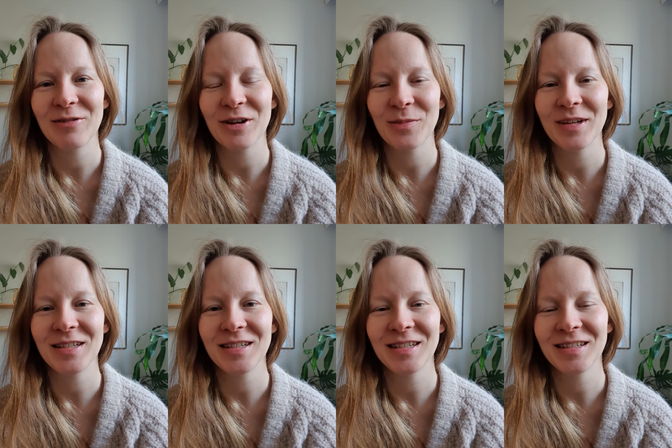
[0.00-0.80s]
recommend
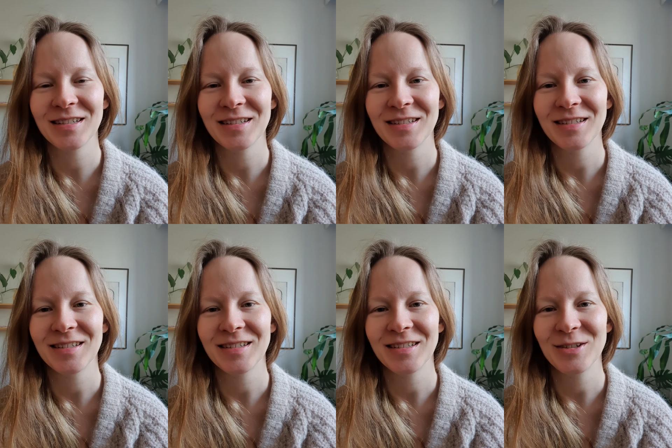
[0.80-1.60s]
it
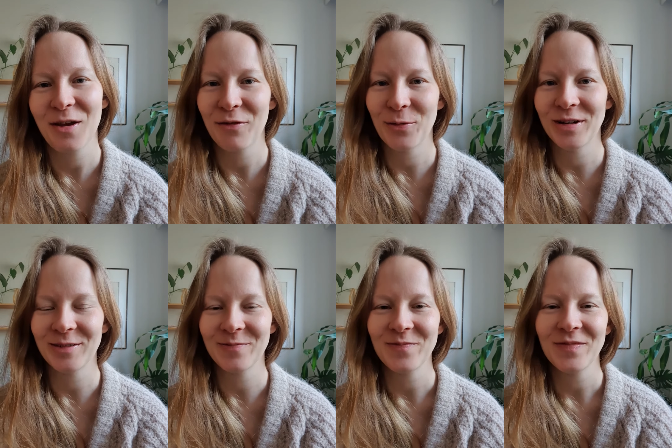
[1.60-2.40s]
to everyone.